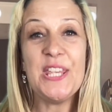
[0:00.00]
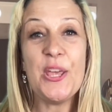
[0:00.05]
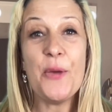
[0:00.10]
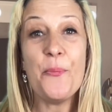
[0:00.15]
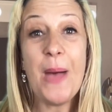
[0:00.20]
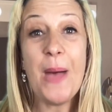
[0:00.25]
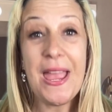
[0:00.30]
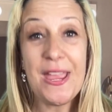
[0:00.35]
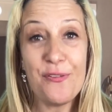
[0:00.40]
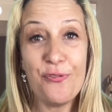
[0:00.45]

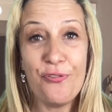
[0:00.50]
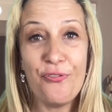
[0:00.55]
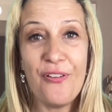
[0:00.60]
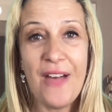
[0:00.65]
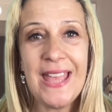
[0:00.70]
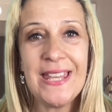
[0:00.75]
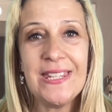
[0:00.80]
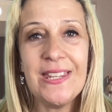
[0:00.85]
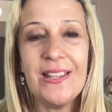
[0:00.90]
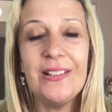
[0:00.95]
my
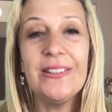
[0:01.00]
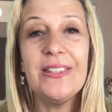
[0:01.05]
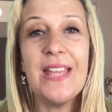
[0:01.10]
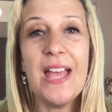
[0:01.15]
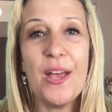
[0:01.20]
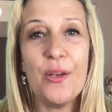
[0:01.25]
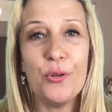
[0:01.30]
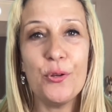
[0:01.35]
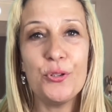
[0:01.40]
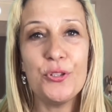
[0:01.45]
final
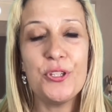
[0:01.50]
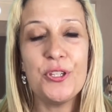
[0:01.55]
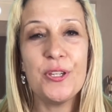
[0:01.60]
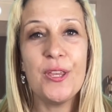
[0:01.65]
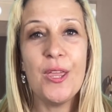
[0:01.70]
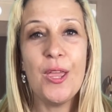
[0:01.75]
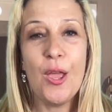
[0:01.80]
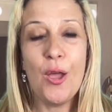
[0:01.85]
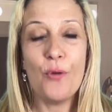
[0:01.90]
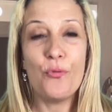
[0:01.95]
note
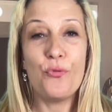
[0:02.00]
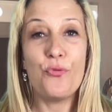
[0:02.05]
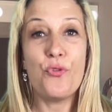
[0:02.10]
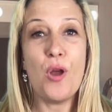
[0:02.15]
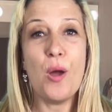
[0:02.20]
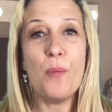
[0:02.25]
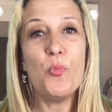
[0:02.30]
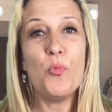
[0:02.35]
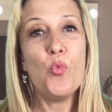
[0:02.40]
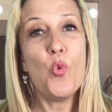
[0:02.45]

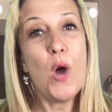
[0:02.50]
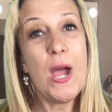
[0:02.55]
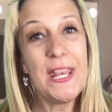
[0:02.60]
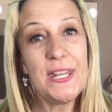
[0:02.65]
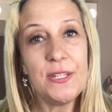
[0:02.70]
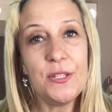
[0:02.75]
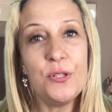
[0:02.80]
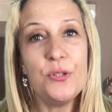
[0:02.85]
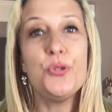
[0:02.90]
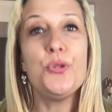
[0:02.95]
from
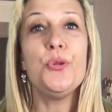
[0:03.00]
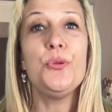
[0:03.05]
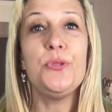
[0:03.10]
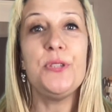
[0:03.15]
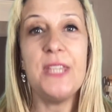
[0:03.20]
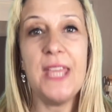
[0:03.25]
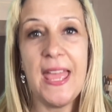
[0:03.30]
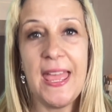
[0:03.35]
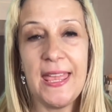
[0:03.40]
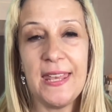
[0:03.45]
1 to
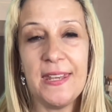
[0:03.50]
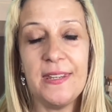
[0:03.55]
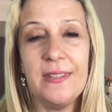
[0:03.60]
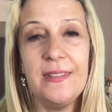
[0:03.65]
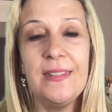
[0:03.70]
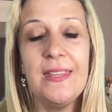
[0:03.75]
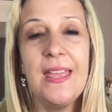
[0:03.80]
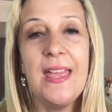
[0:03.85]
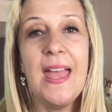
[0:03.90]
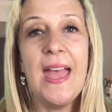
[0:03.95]
10,
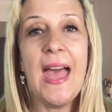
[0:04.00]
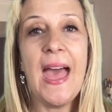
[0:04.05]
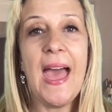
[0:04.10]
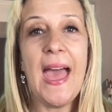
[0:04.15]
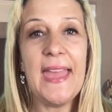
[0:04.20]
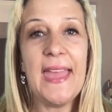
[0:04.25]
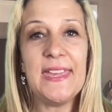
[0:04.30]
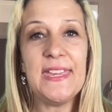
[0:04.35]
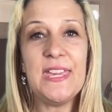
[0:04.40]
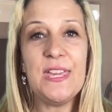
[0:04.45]

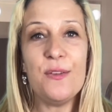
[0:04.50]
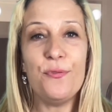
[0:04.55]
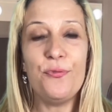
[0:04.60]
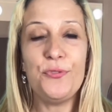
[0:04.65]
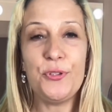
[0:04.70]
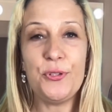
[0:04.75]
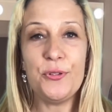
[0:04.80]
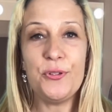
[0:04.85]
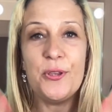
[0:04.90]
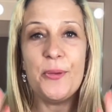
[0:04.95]
I give
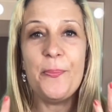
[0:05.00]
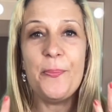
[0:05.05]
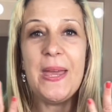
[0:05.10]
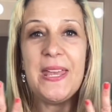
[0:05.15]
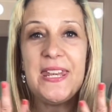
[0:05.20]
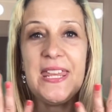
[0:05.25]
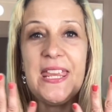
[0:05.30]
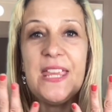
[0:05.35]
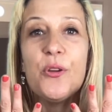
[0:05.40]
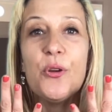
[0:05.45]
to the
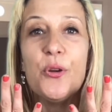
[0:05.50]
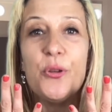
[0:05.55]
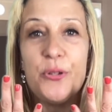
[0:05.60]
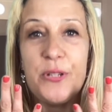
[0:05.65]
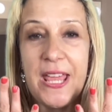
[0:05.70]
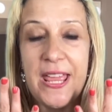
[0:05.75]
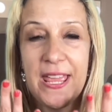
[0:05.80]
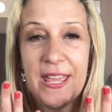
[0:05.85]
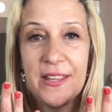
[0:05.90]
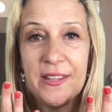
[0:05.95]
Maniko
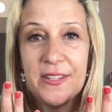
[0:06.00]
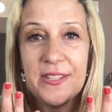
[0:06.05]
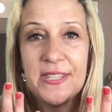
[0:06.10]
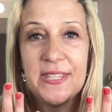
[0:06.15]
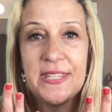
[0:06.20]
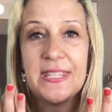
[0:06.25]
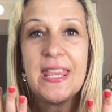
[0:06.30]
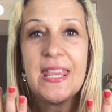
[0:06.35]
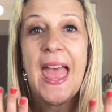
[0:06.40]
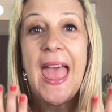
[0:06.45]

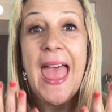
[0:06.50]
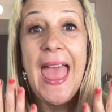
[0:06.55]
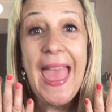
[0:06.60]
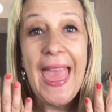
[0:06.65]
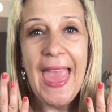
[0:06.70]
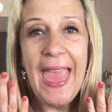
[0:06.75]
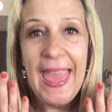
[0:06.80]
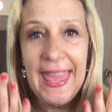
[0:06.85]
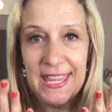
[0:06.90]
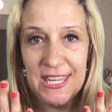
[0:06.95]
nails
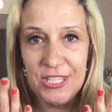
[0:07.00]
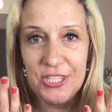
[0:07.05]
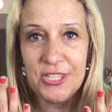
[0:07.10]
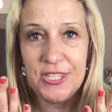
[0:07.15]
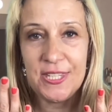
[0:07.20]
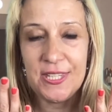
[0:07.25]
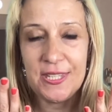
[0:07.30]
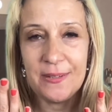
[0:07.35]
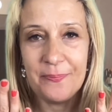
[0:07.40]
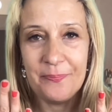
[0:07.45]

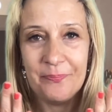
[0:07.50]
8.